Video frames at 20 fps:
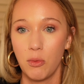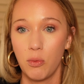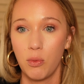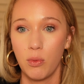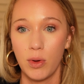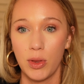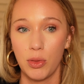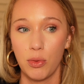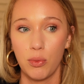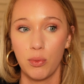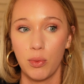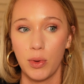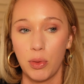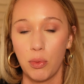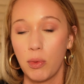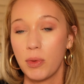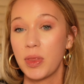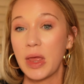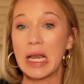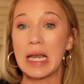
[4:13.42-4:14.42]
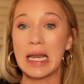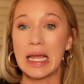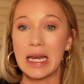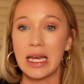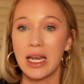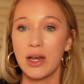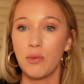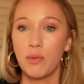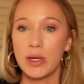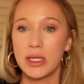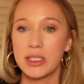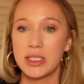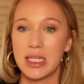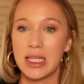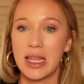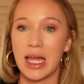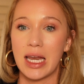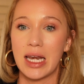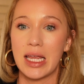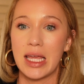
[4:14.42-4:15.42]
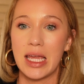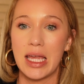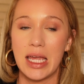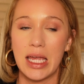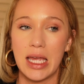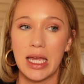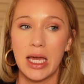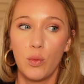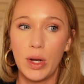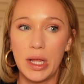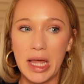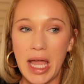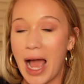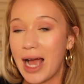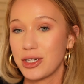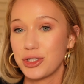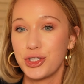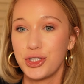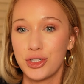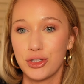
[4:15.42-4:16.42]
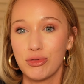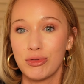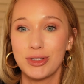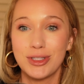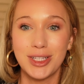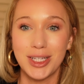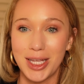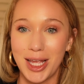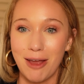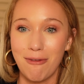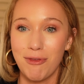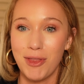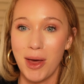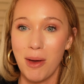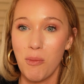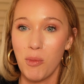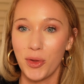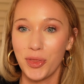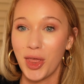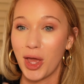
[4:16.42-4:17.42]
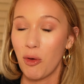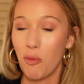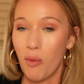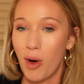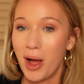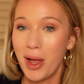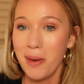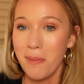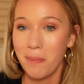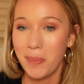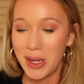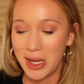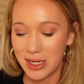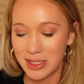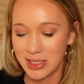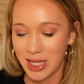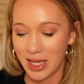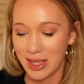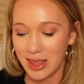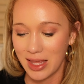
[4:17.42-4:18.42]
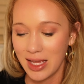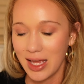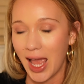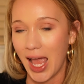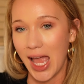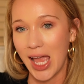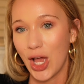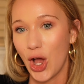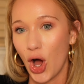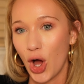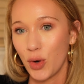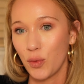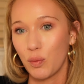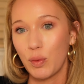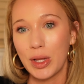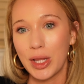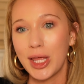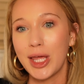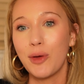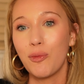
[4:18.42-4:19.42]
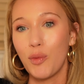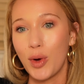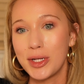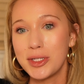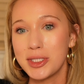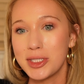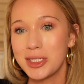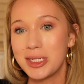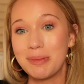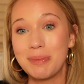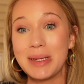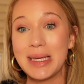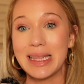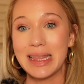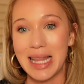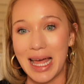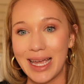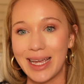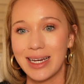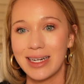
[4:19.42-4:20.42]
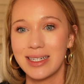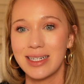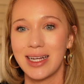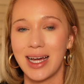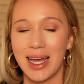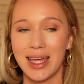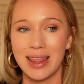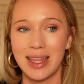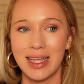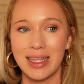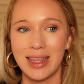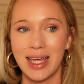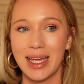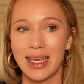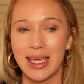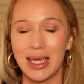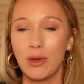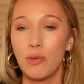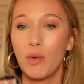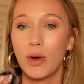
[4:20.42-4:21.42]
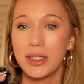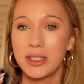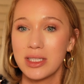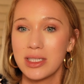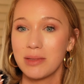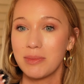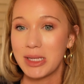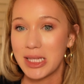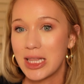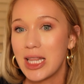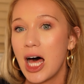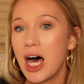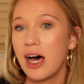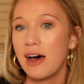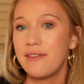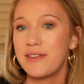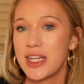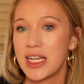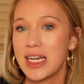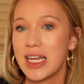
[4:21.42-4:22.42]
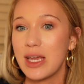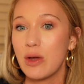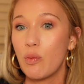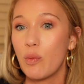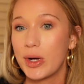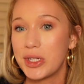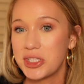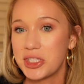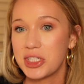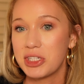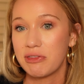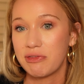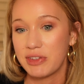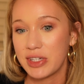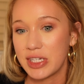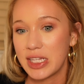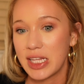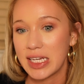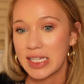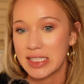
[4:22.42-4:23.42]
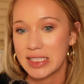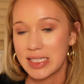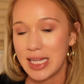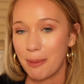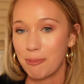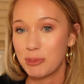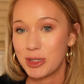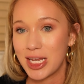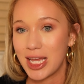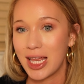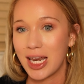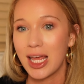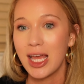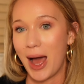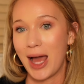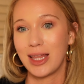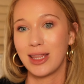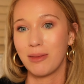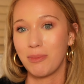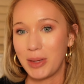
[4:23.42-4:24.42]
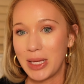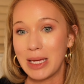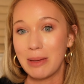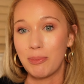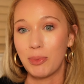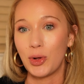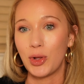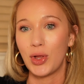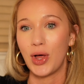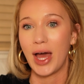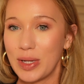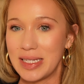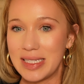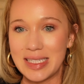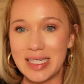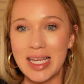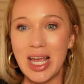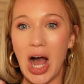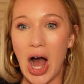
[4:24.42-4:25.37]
with what they needed, we see that he really actually just wants to give them what they want, because I think Aegon really wants to be liked. I think that he wants to be loved and he wants to feel accepted by the people. We see